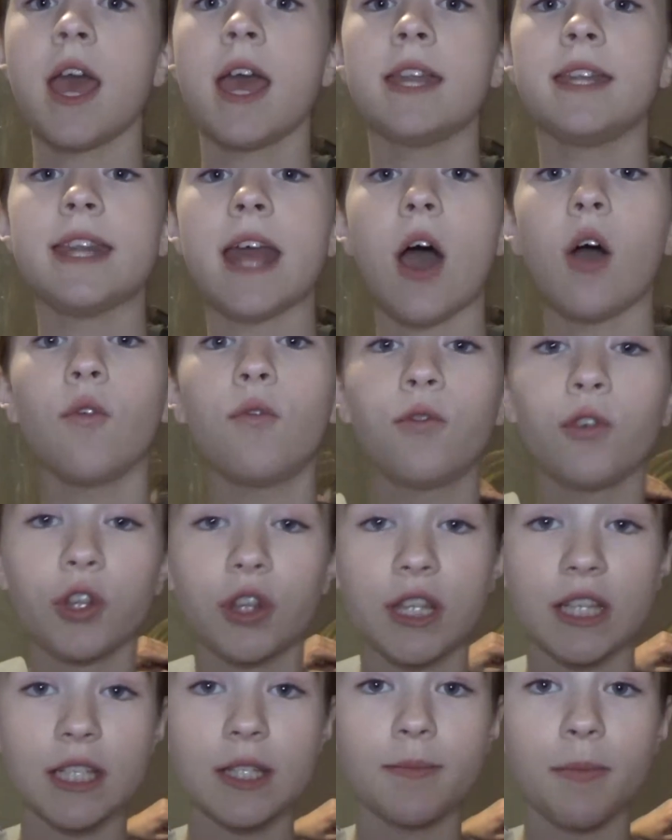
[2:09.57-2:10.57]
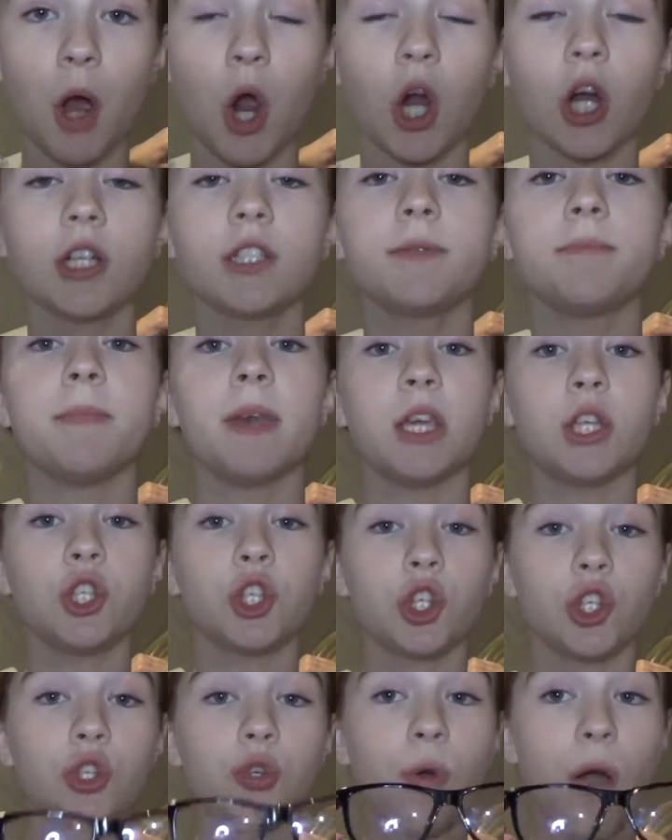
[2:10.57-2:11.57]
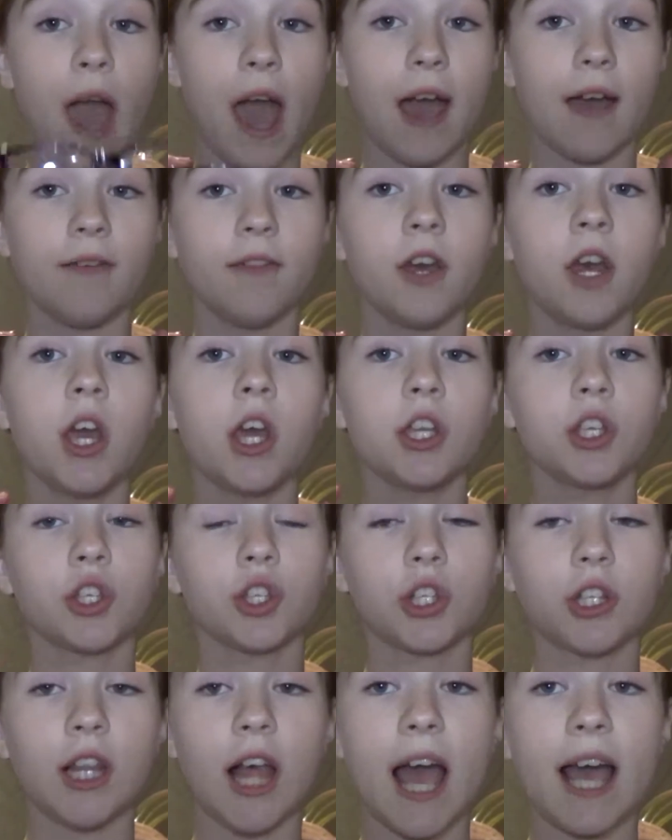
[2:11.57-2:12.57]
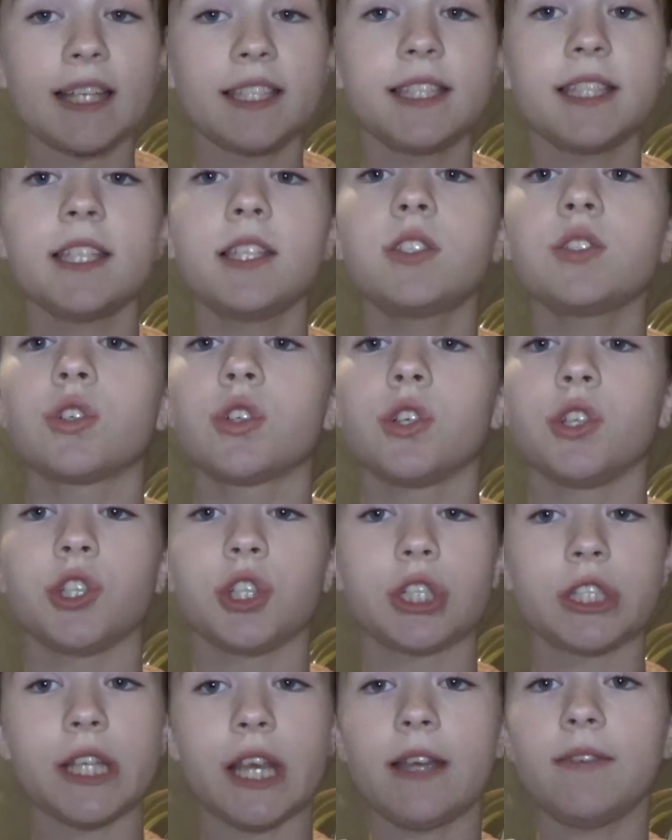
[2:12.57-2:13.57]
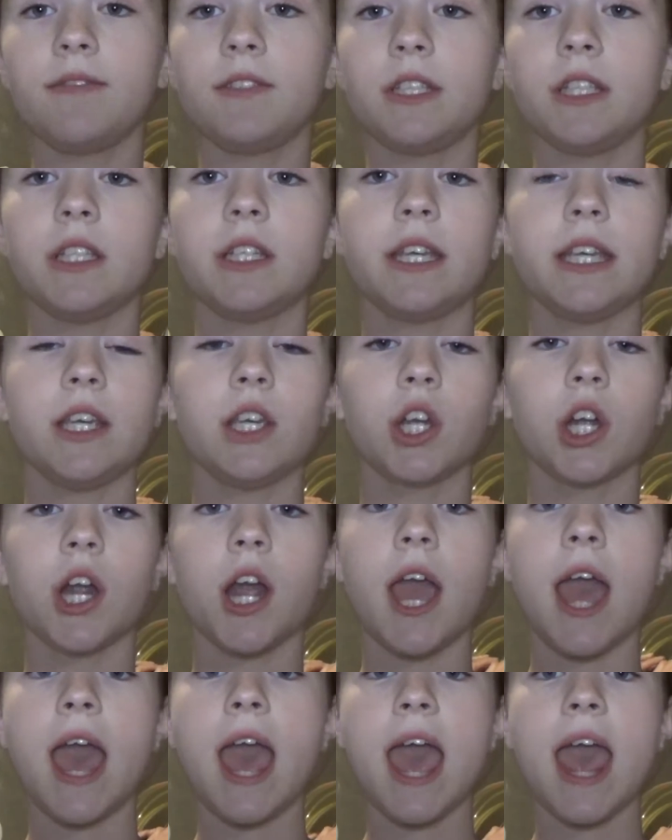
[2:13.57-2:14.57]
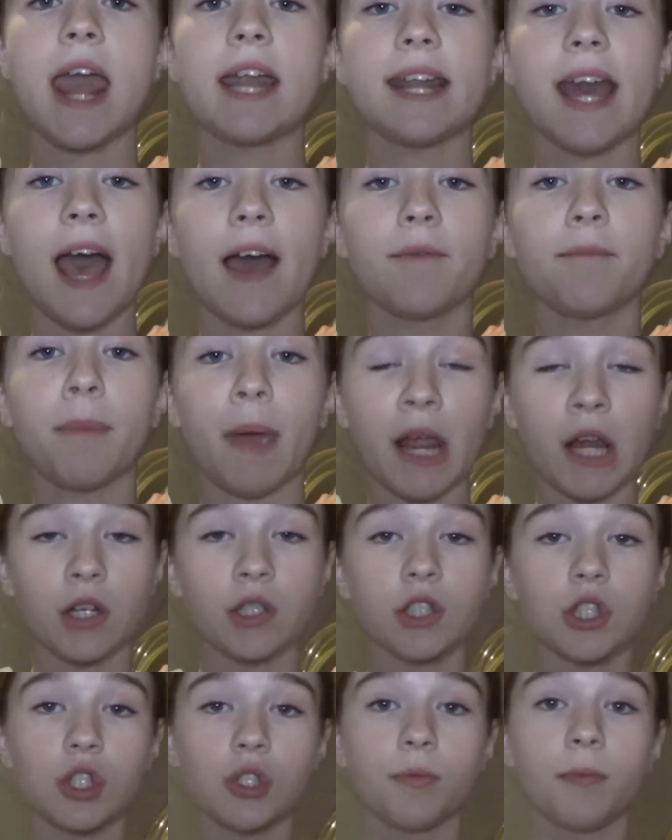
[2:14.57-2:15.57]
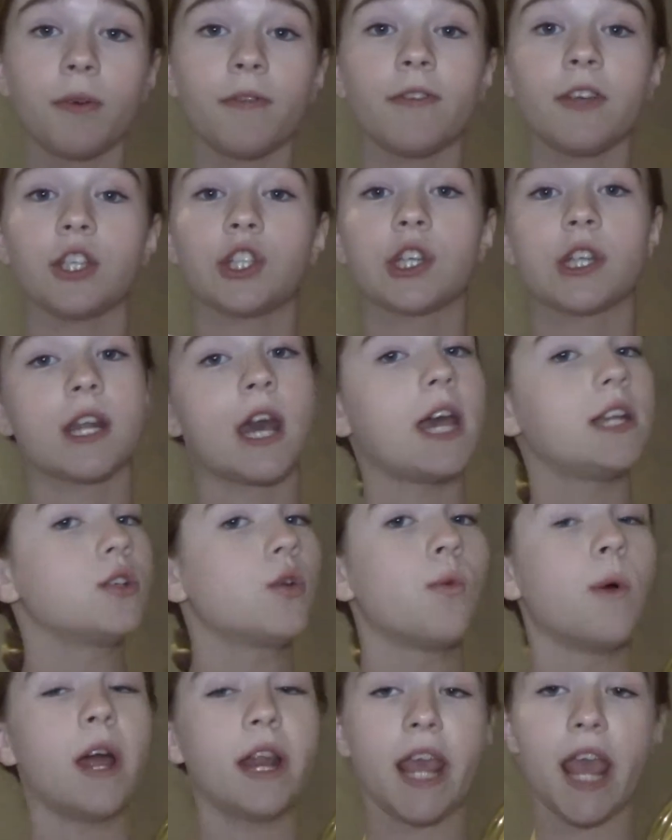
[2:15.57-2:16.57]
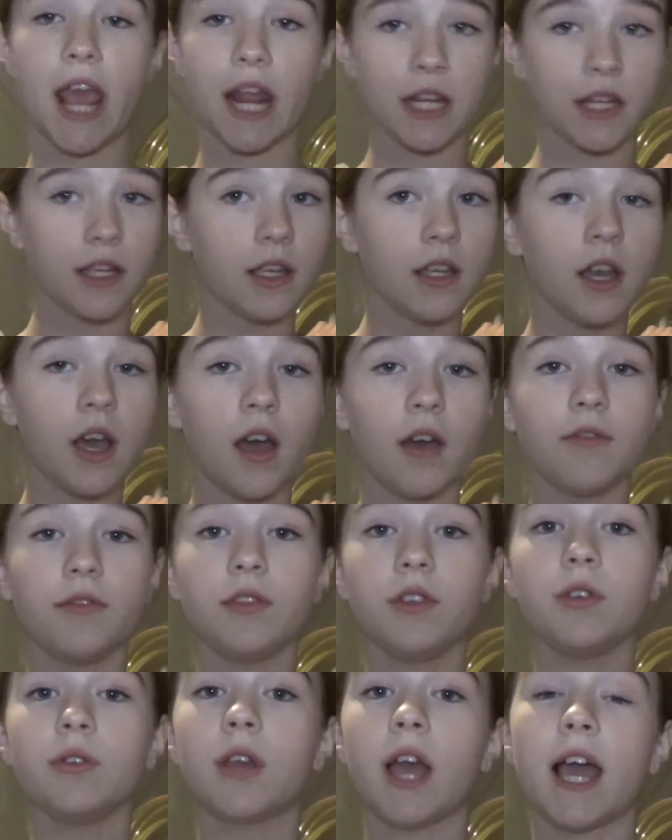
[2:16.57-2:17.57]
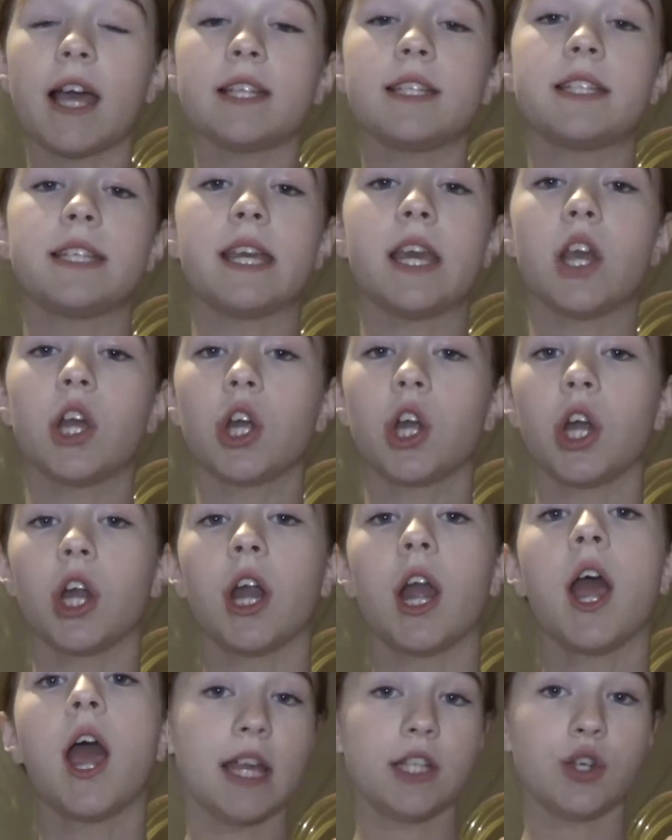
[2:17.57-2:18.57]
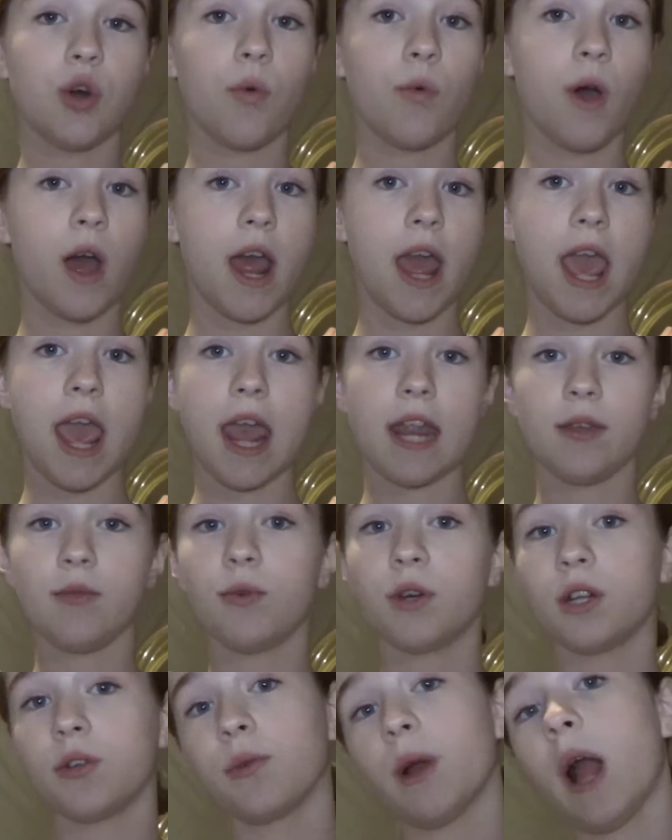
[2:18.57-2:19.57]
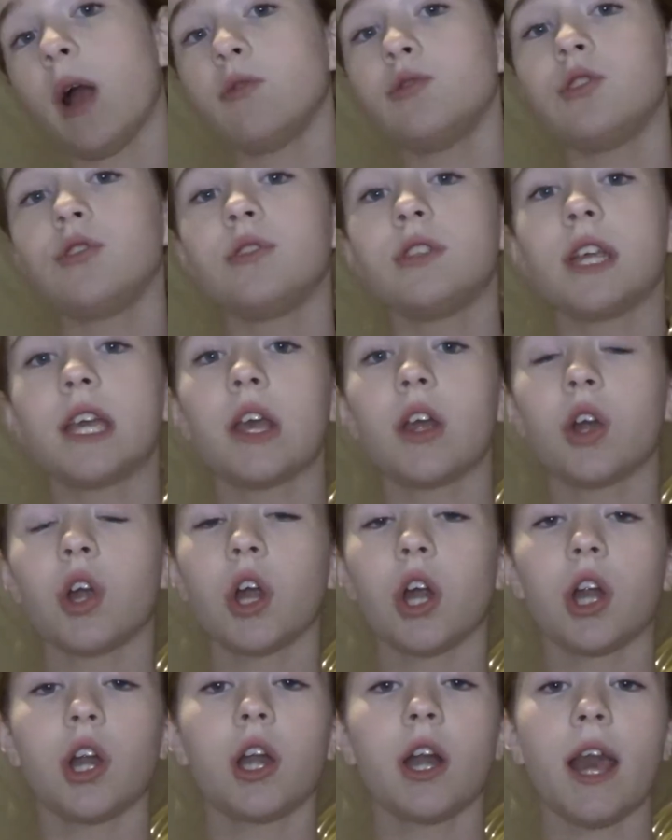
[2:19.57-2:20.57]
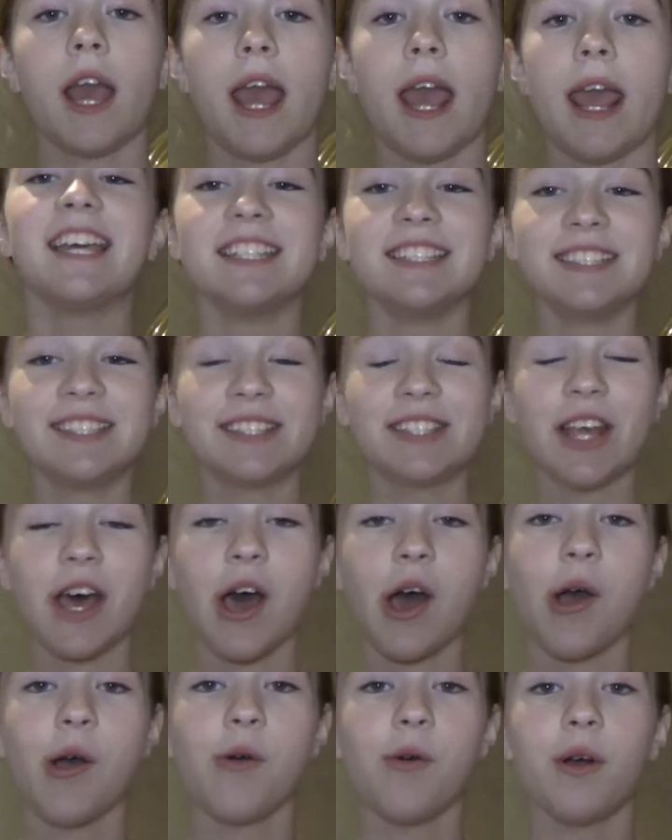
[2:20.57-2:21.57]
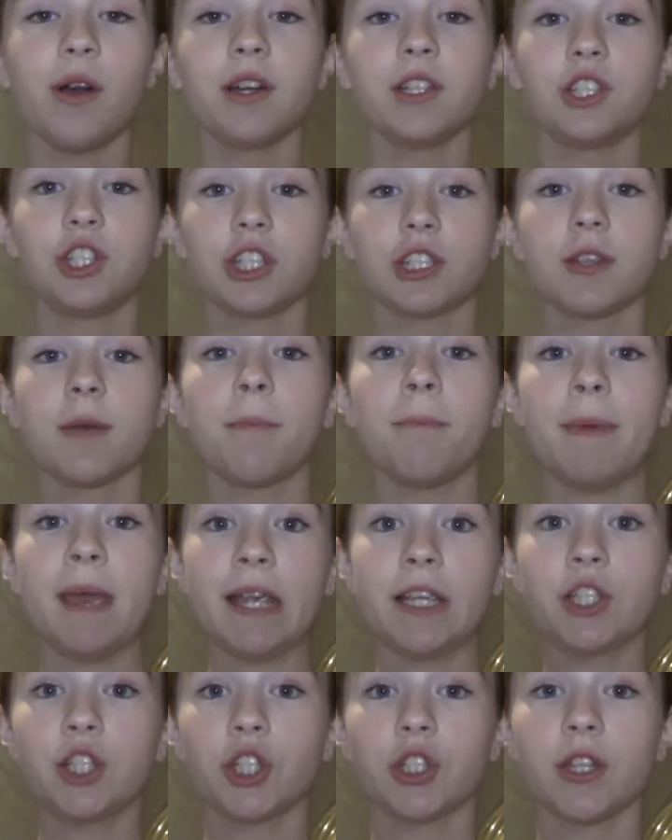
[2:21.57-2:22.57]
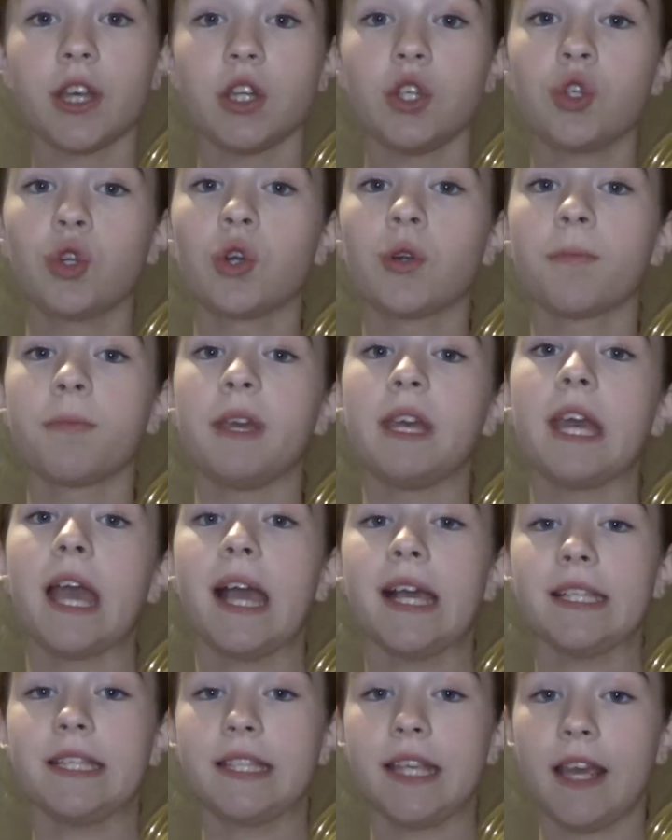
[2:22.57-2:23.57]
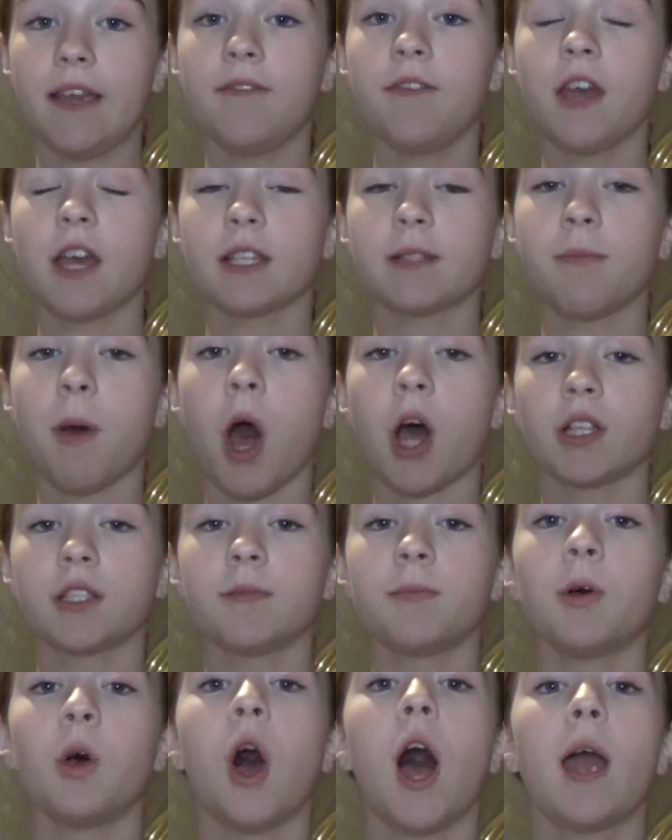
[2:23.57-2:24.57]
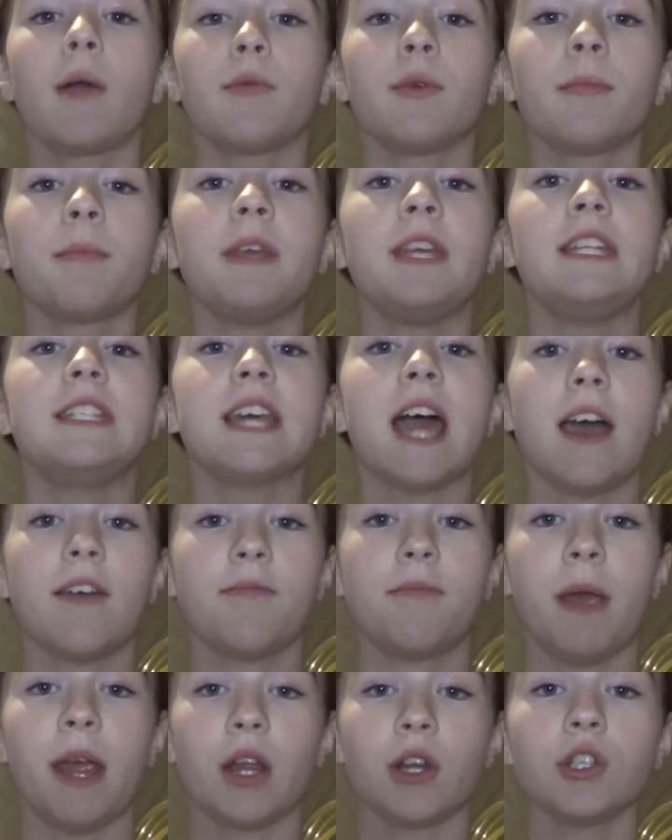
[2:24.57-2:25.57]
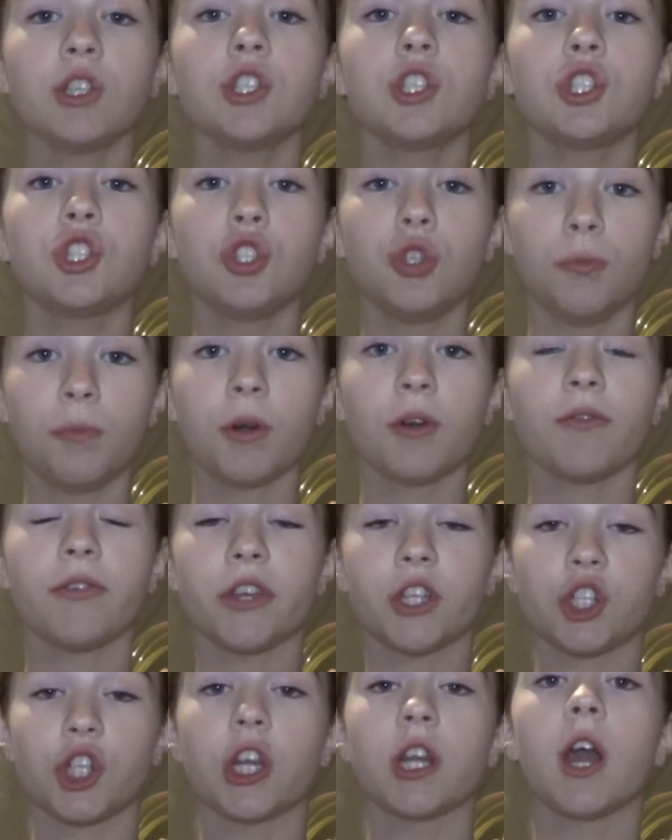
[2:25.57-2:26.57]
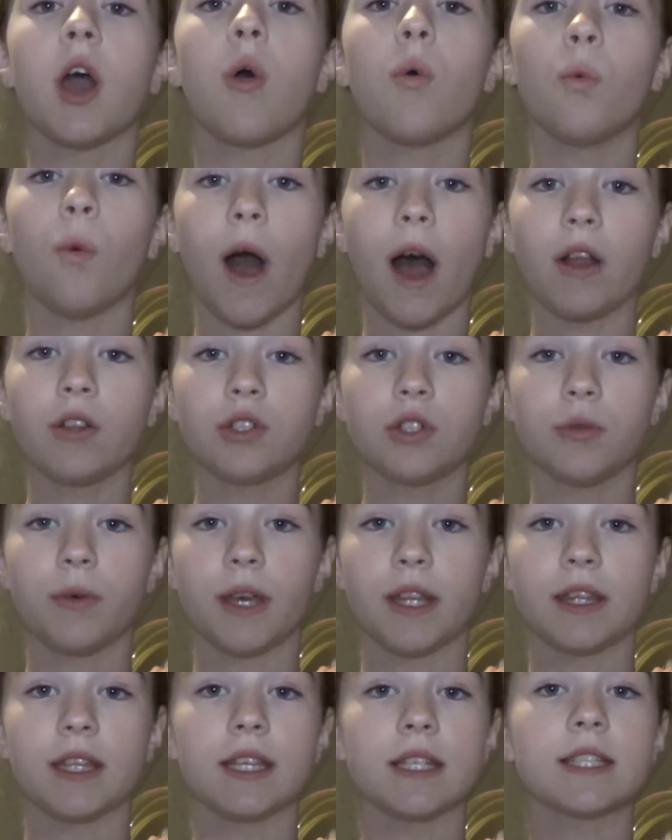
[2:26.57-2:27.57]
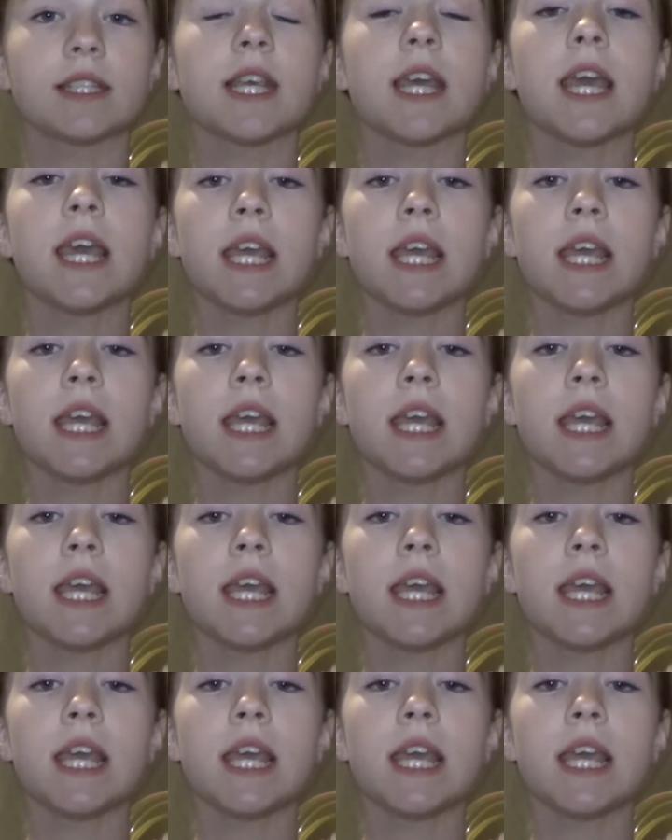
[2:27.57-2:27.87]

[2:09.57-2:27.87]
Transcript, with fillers: Now for this part, make sure you have your glasses or your safety gear and have parent supervision. I don't want any of you guys to get hurt. I don't want anyone around you to get hurt. And so just make sure that you're being as safe as possible. I repeat, have parent supervision while doing this.